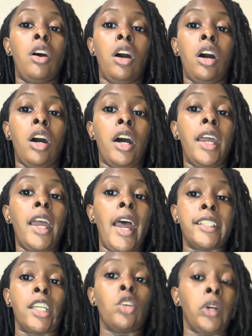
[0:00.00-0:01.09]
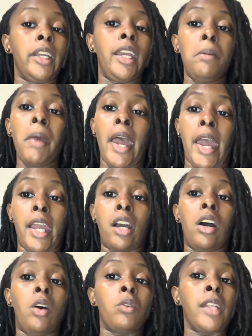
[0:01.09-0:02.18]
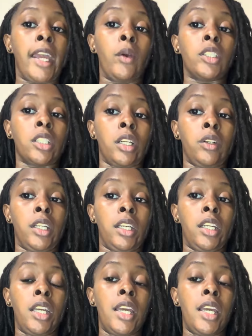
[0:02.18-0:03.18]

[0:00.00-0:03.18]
it has a great impact on language learning.